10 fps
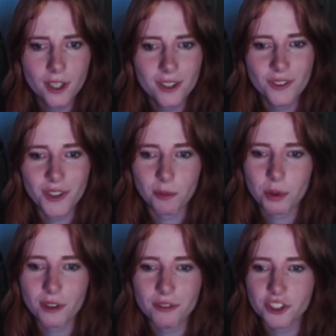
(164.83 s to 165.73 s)
We have
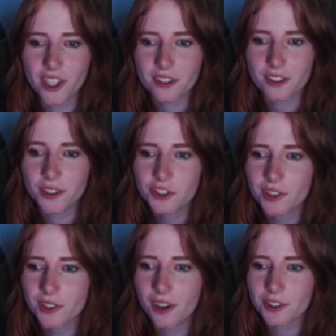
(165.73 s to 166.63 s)
privilege
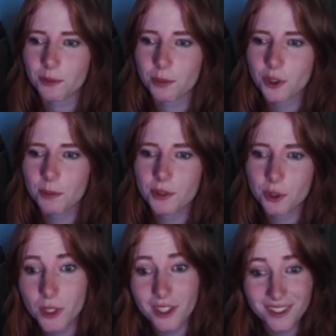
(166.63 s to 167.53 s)
escalation, awesome script
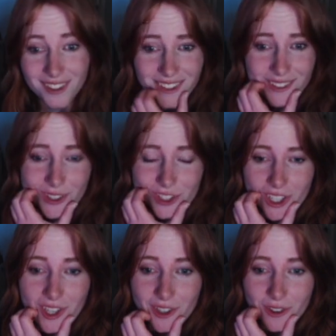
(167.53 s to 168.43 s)
suite, which I
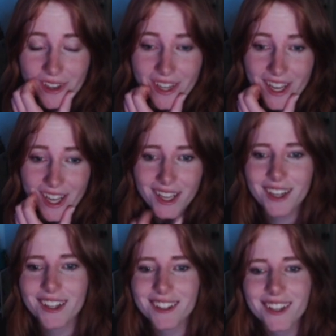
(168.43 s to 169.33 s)
didn't know that I
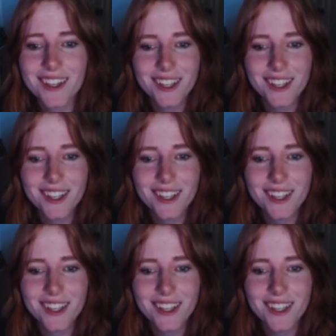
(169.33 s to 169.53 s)
had,